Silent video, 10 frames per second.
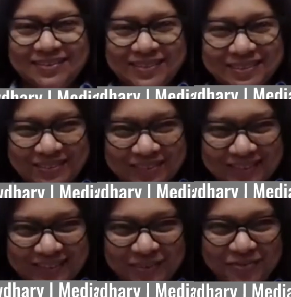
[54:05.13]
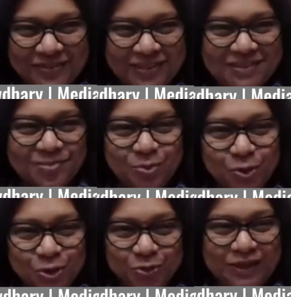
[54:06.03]
Victoria, if there's
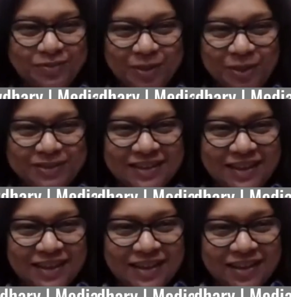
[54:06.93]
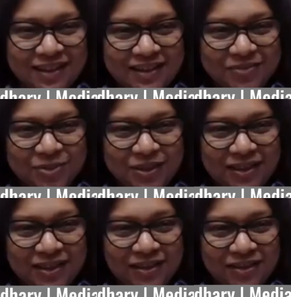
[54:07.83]
more to it, because it would
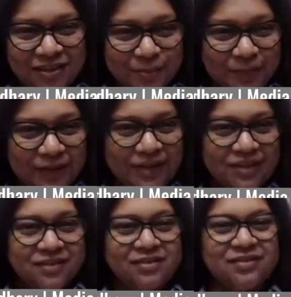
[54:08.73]
need a complete,